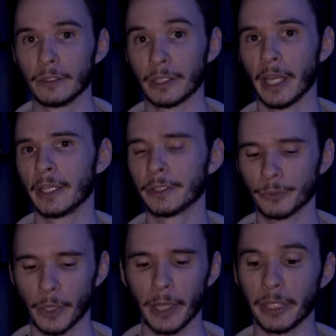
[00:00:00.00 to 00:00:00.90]
okay?
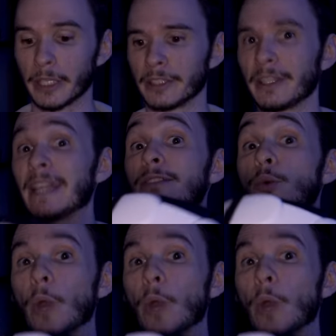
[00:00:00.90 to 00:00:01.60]
Here's why, because it takes the